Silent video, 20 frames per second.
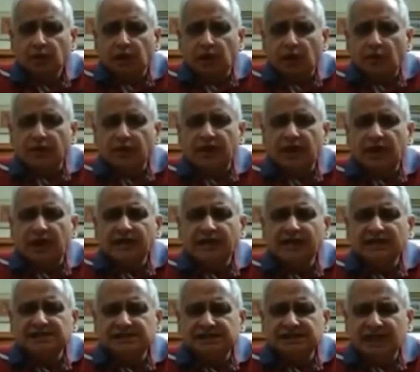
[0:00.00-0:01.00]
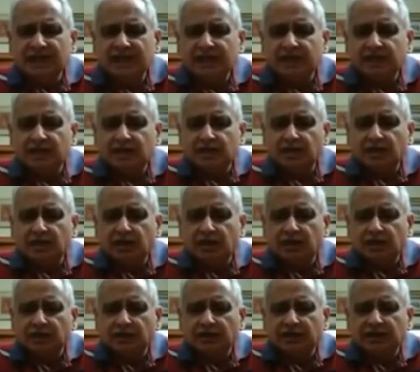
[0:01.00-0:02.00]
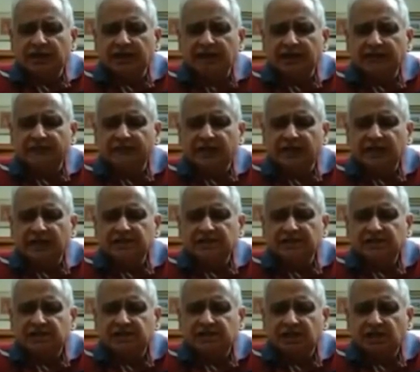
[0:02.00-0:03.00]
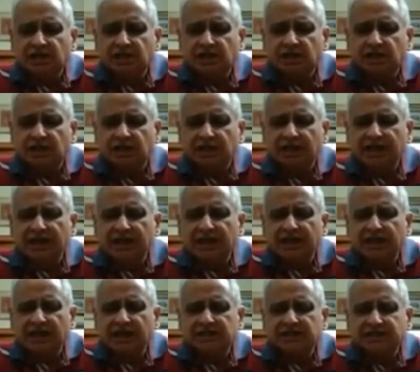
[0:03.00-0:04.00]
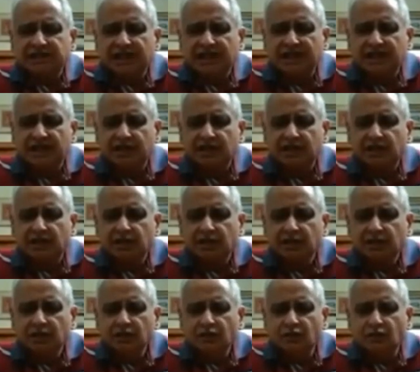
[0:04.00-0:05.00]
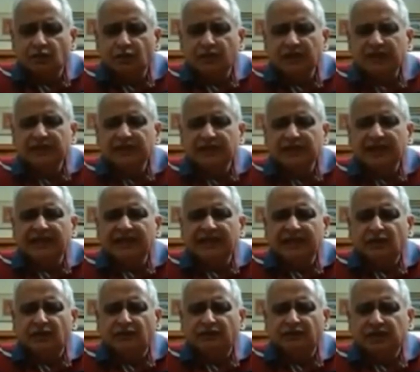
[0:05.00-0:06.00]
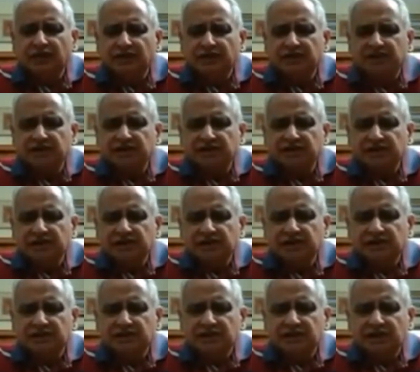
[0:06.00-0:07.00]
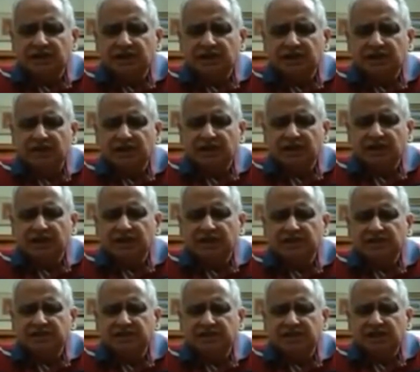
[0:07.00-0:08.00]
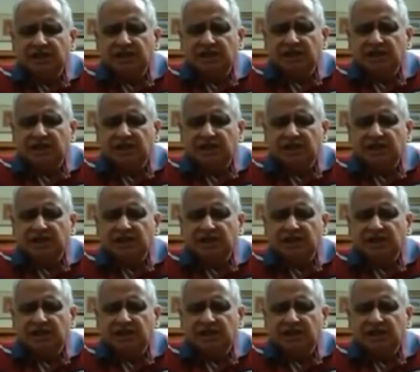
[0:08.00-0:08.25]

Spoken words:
Now, regarding zinc, the evidence linking zinc with any of the diseases is